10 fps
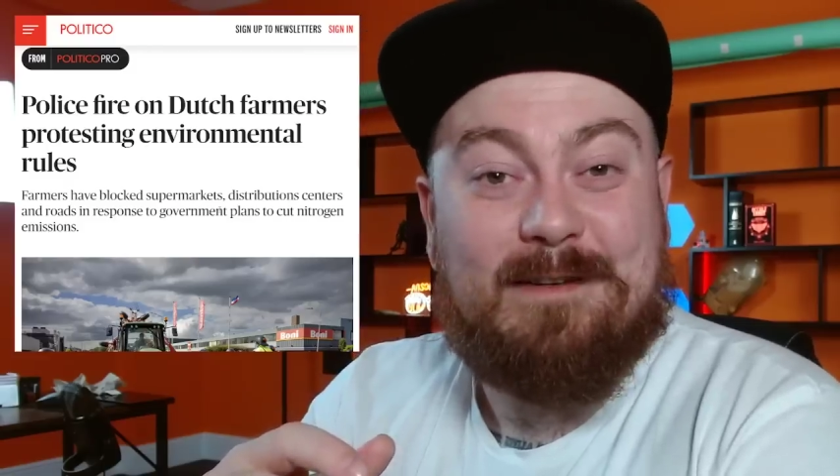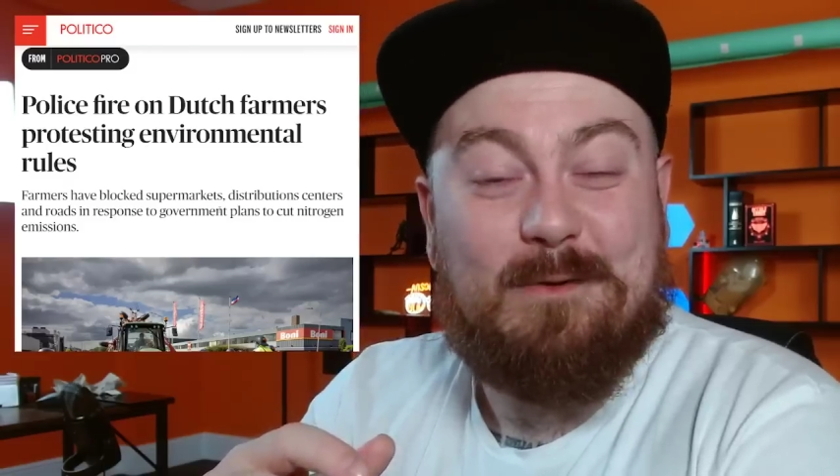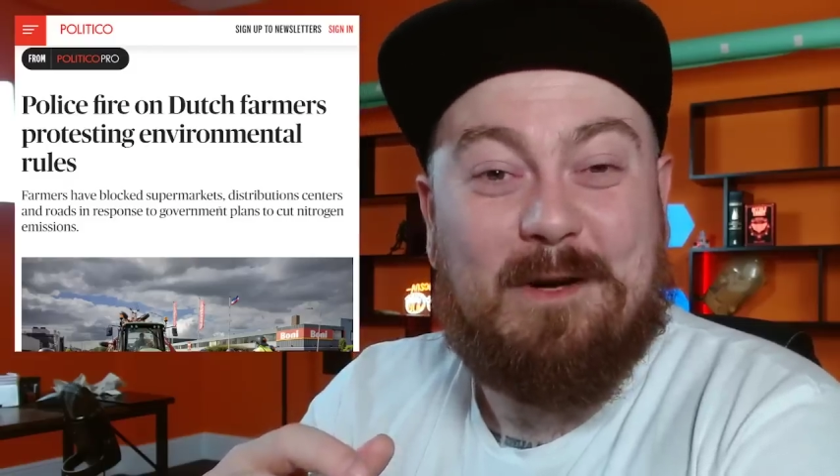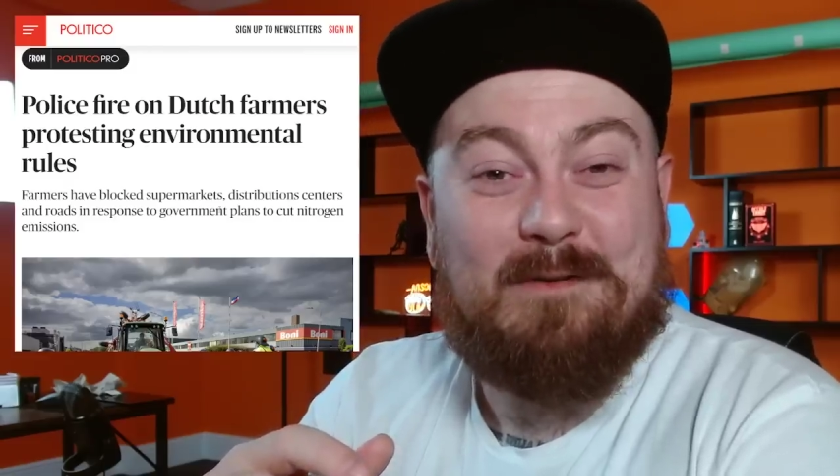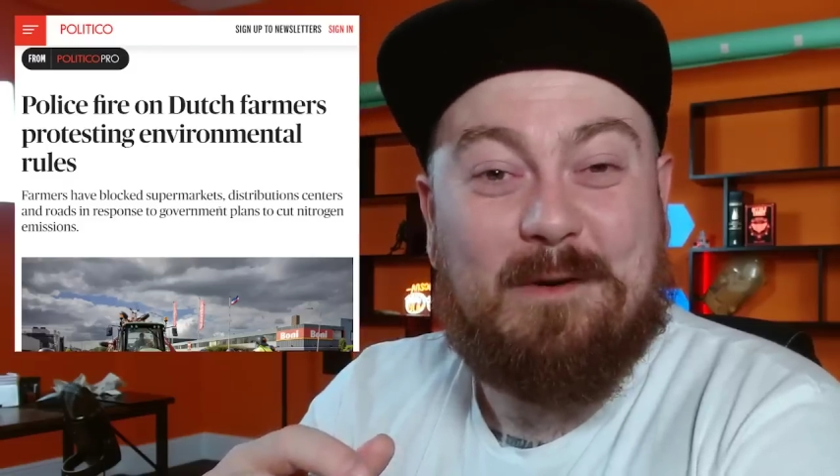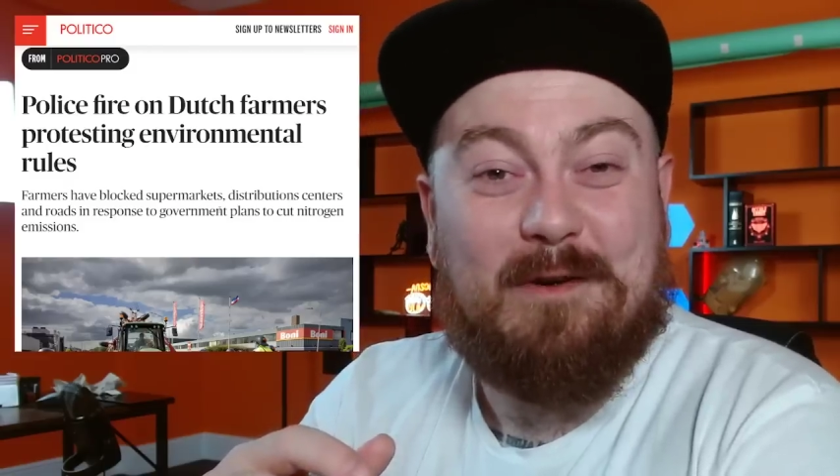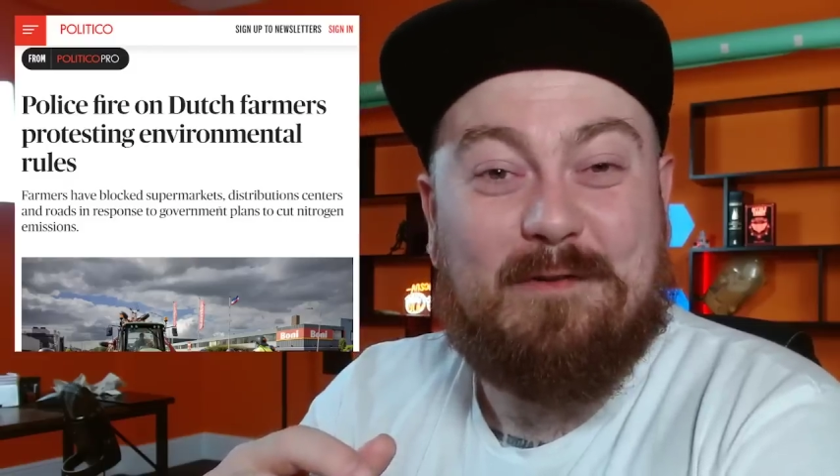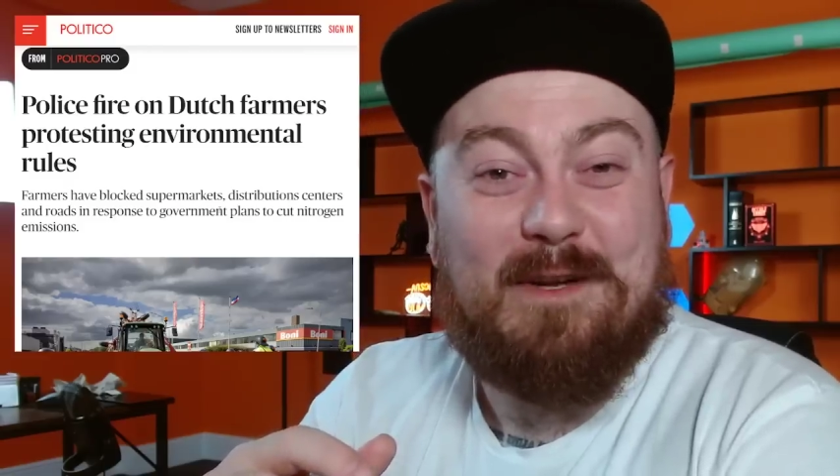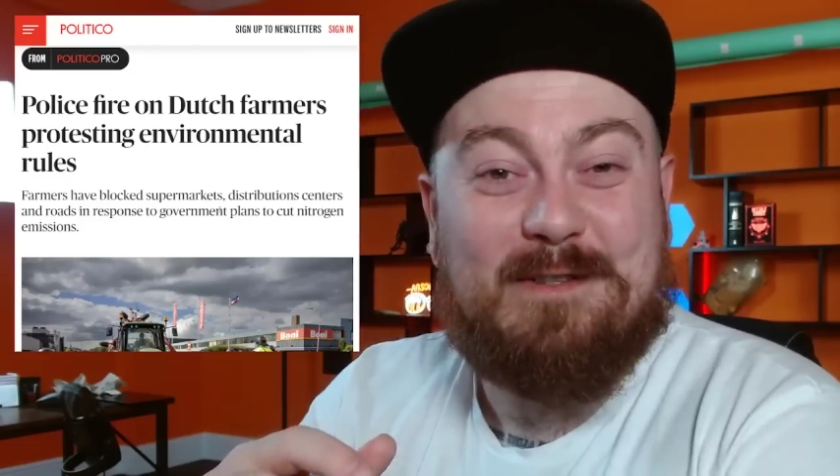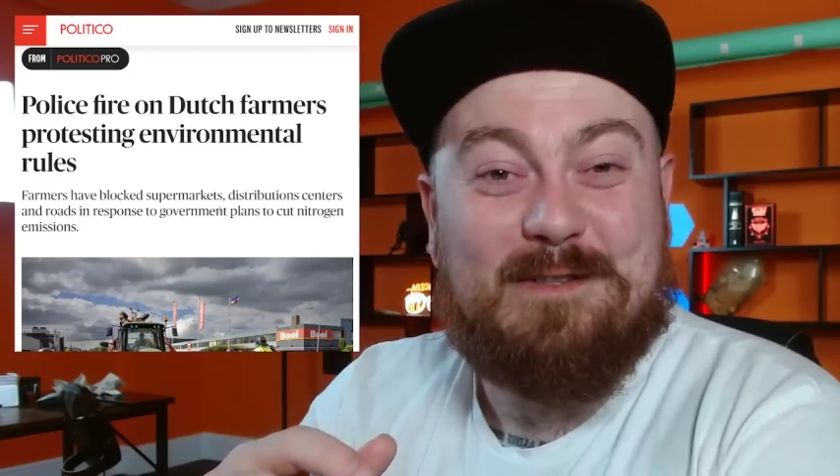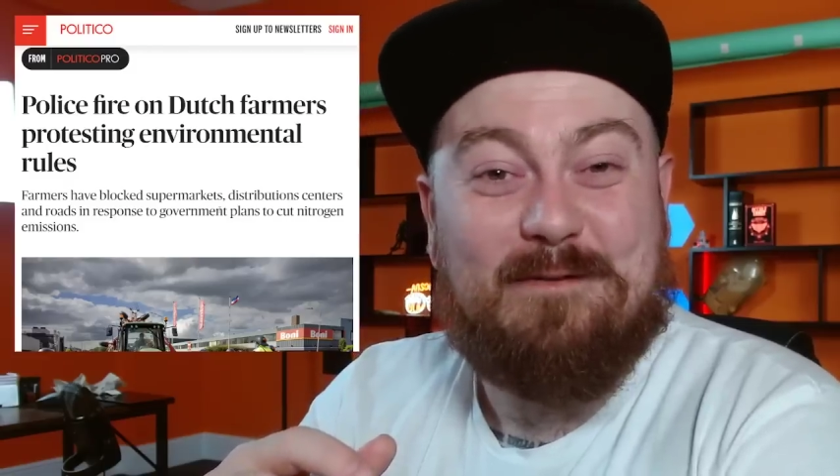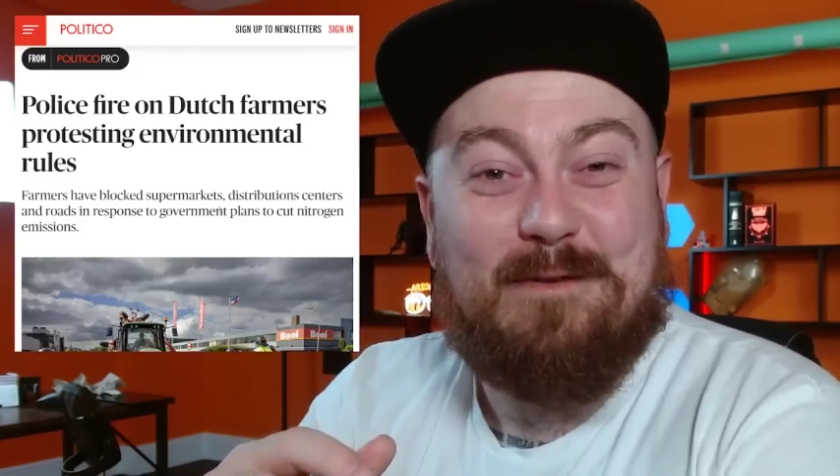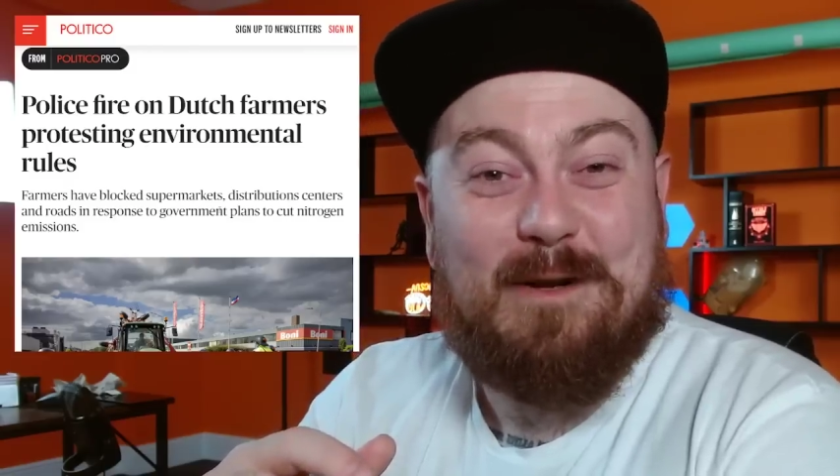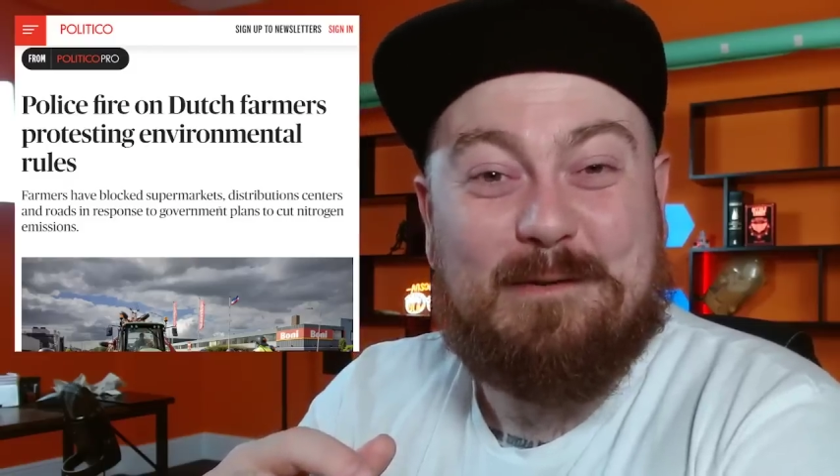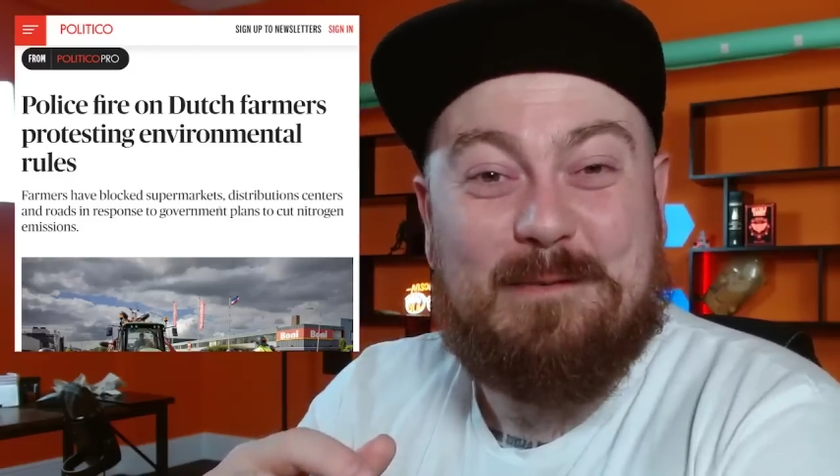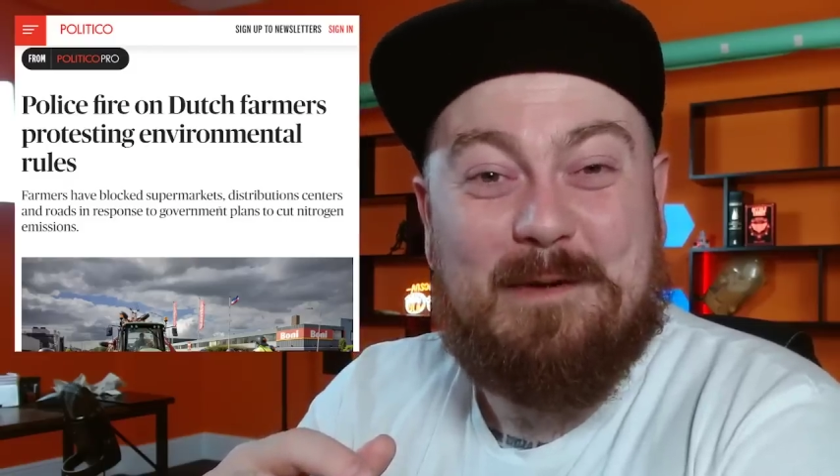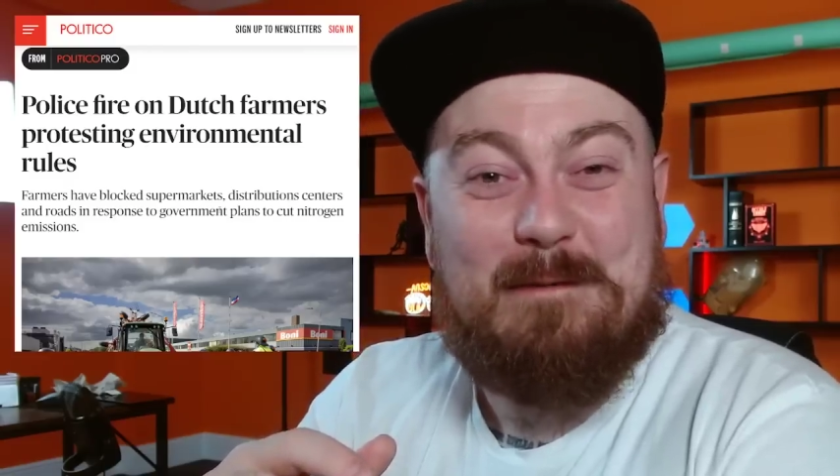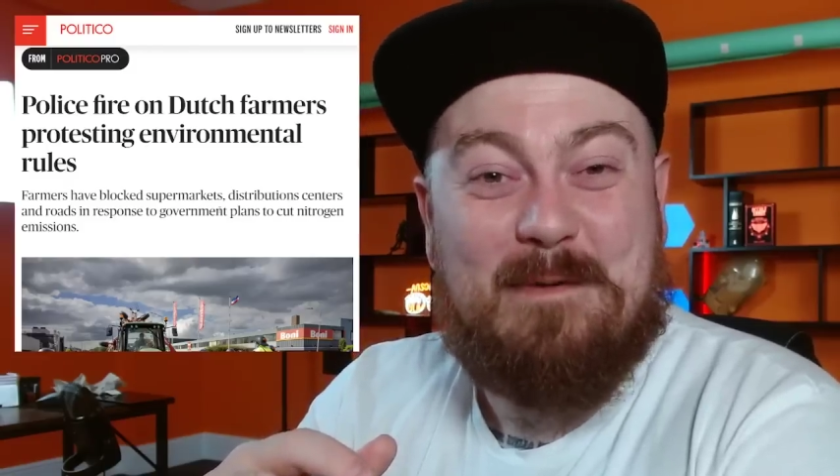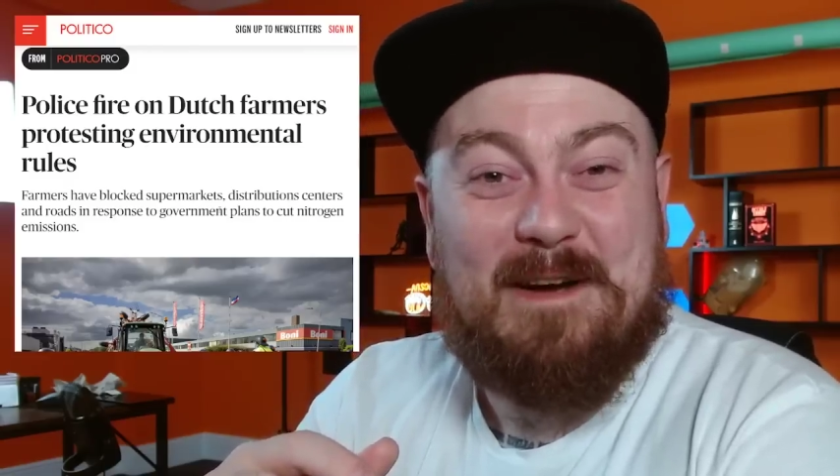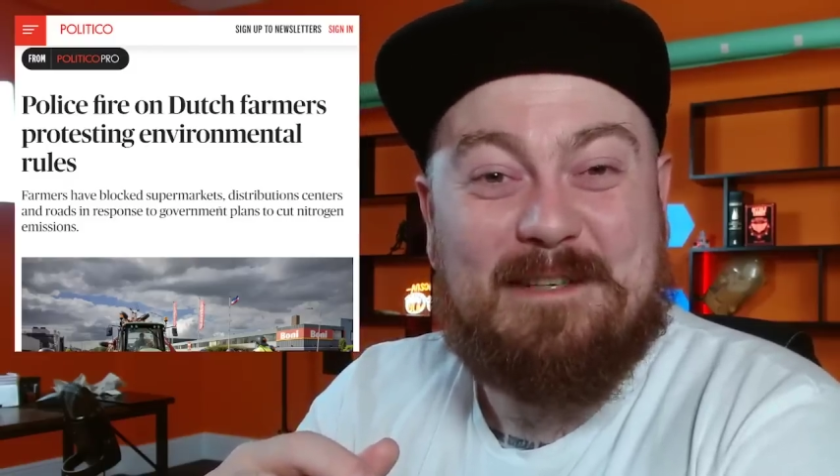I've got my fingers in far too
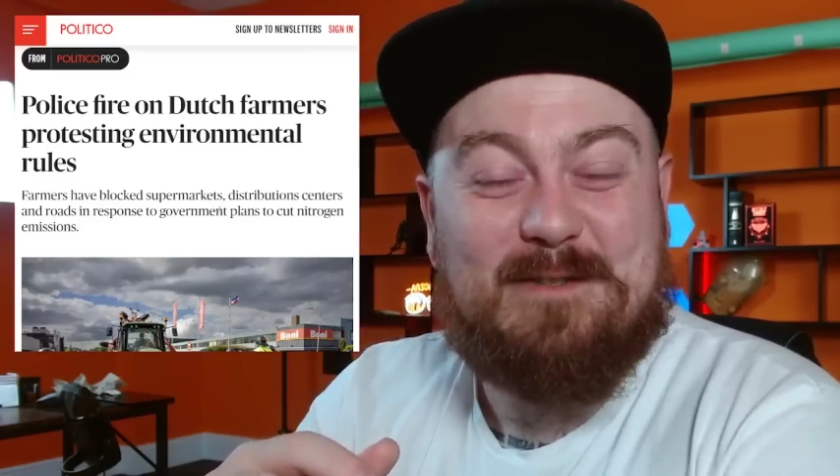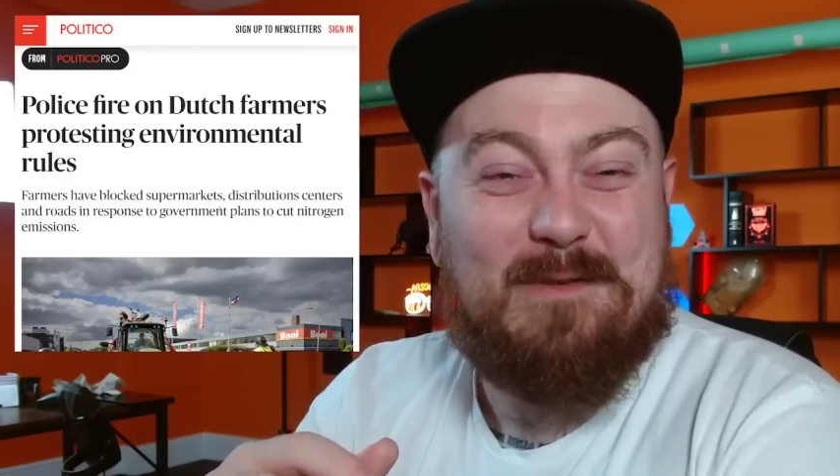many pies,